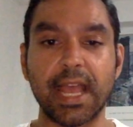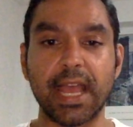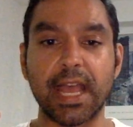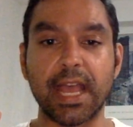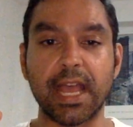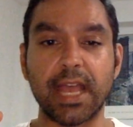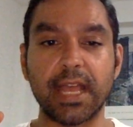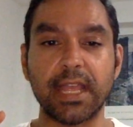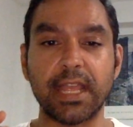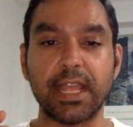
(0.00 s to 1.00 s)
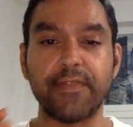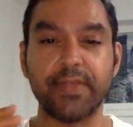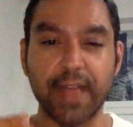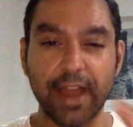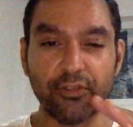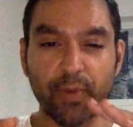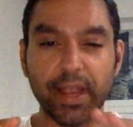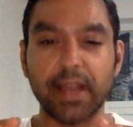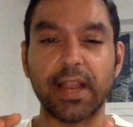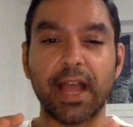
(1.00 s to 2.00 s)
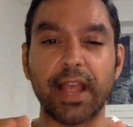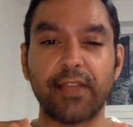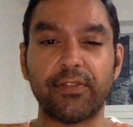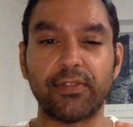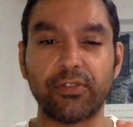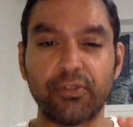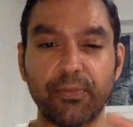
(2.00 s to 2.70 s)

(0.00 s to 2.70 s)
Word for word: Uh, even that is recognized to